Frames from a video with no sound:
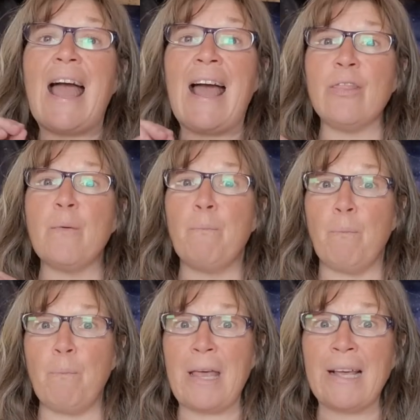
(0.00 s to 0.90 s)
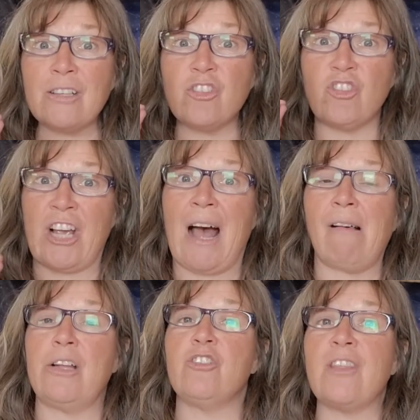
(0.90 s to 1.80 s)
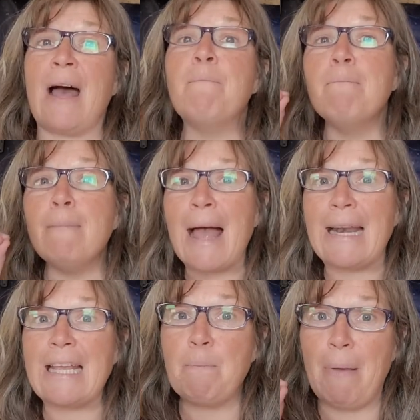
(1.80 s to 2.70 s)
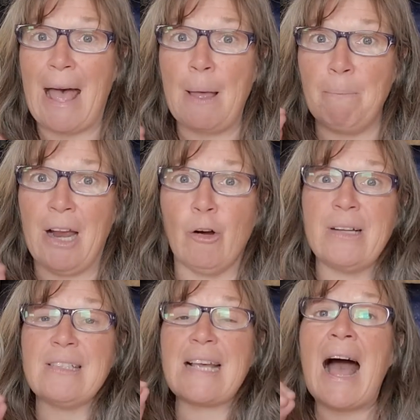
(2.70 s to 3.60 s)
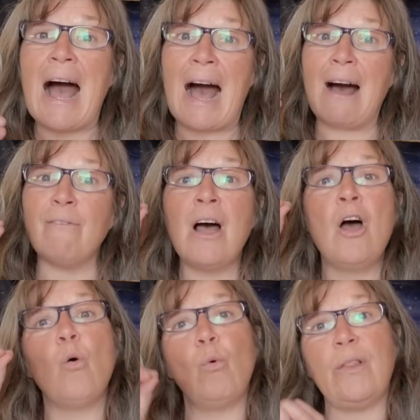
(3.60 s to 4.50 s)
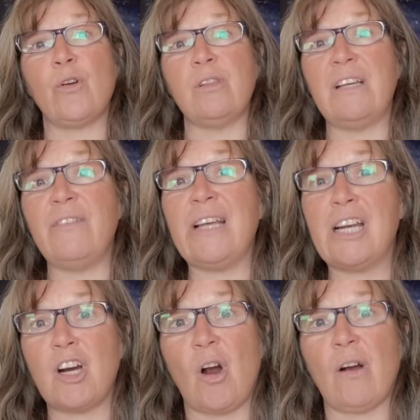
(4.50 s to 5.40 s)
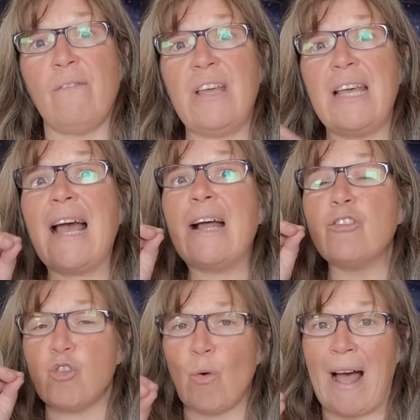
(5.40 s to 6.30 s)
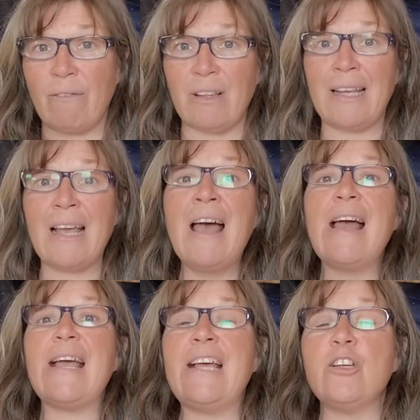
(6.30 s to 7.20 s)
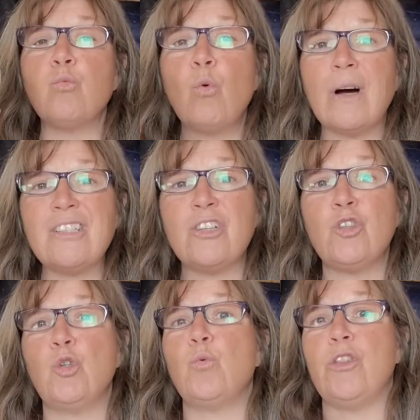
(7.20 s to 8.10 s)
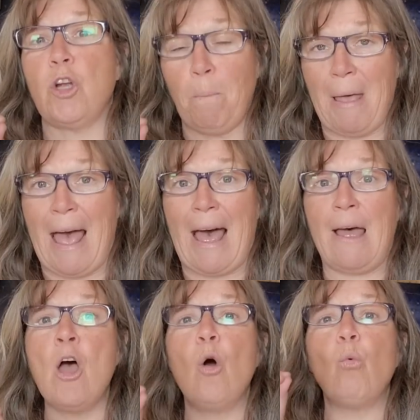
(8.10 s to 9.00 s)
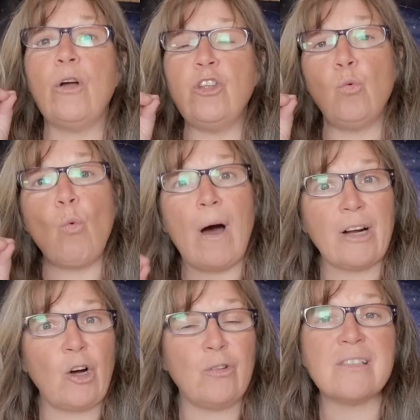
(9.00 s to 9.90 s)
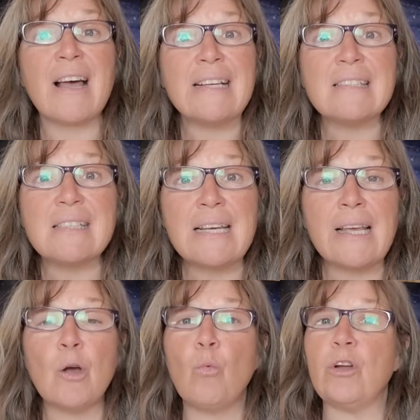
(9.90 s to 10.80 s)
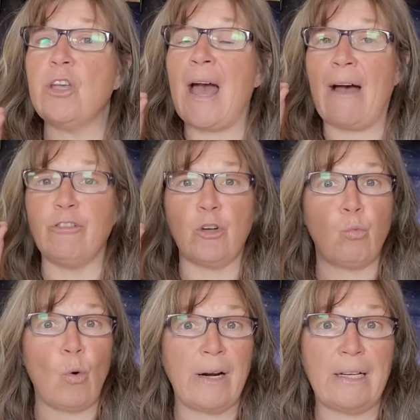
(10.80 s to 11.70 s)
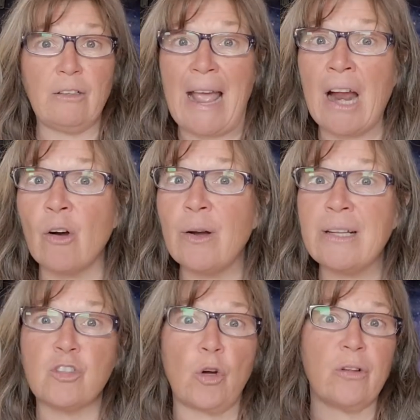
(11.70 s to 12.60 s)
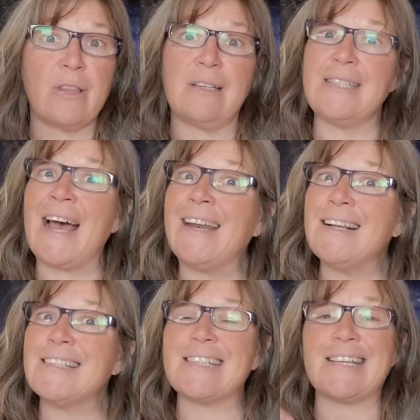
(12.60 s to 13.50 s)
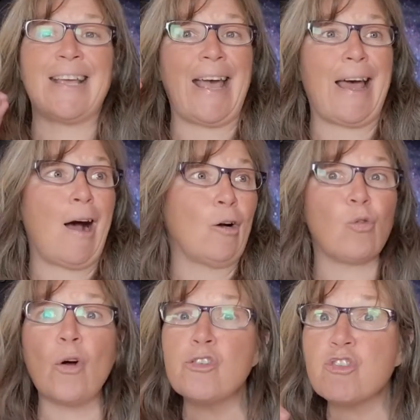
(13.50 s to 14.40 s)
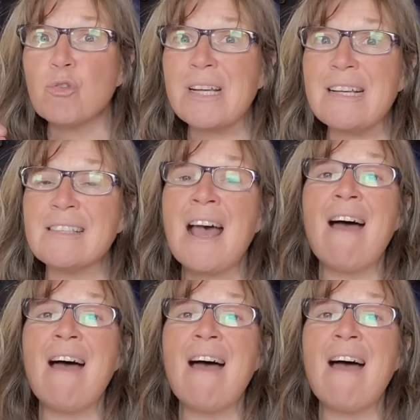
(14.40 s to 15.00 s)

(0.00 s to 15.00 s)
And the biggest challenge that many pet parents have when they're living in an RV and traveling is what to do with your pet when you want to go sightseeing, when you have to run in errands, go to the dentist, get groceries.